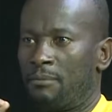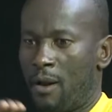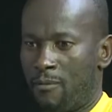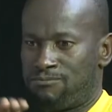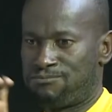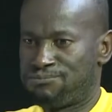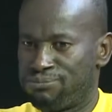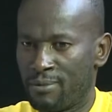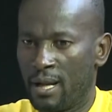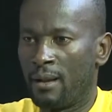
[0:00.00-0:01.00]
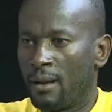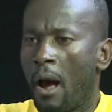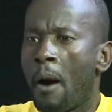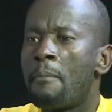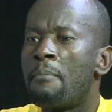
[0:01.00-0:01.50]
the aspect of
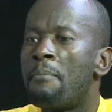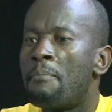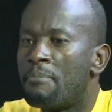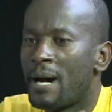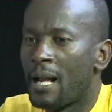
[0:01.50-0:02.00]
economical empowerment,